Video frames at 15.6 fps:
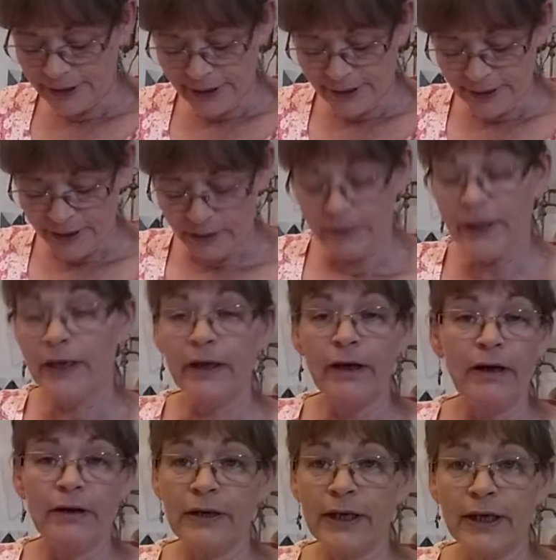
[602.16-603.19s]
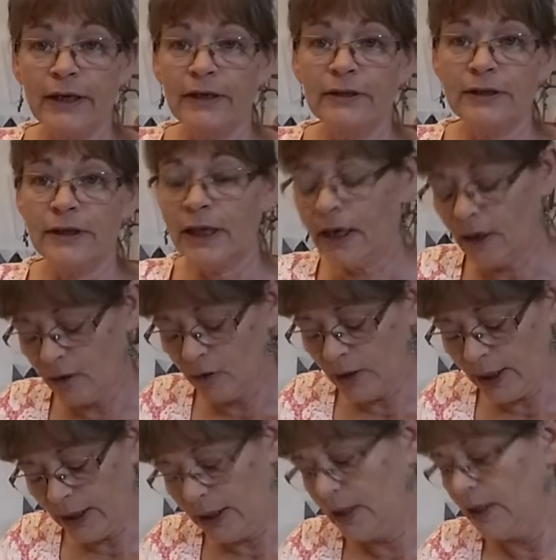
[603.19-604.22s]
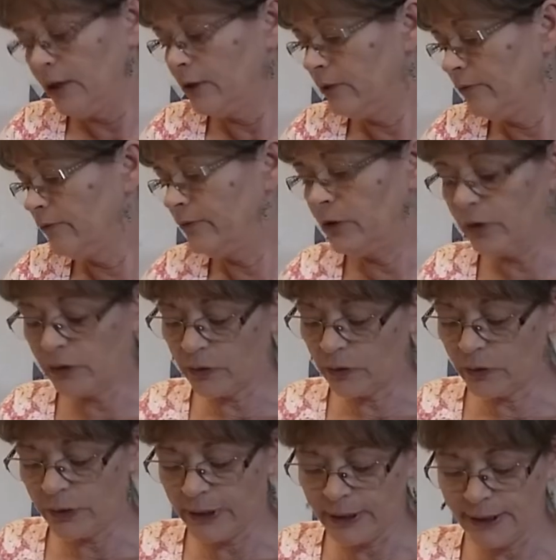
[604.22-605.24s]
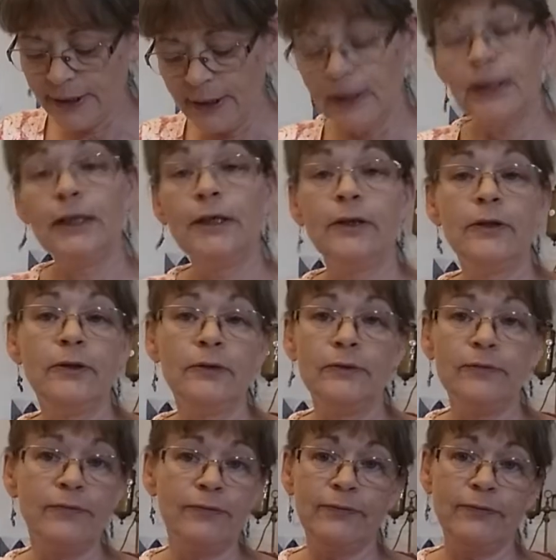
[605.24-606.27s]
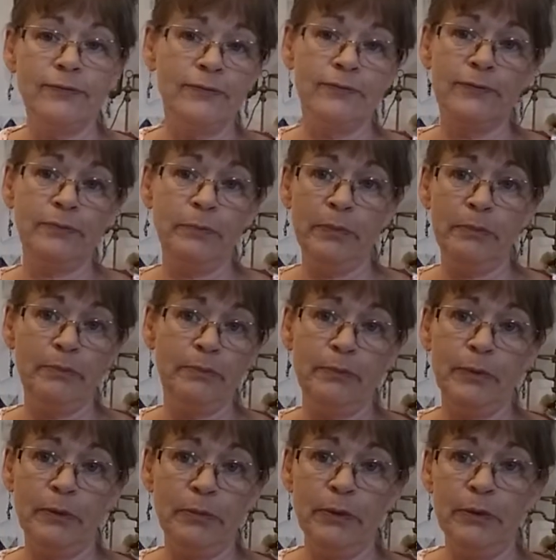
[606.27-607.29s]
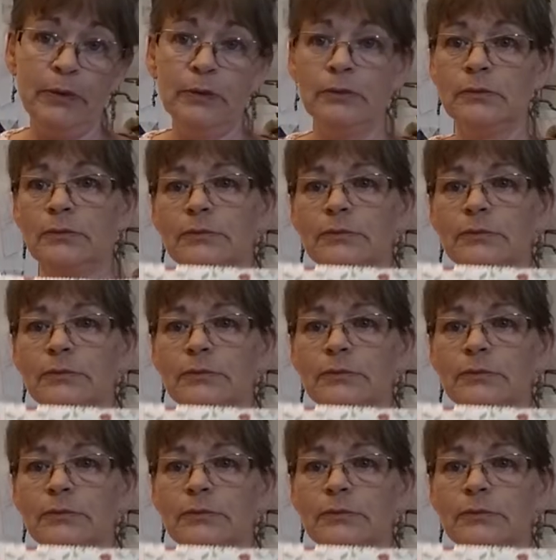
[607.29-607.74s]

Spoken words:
say that about all the colors. Oh, I love turquoise. I love purple.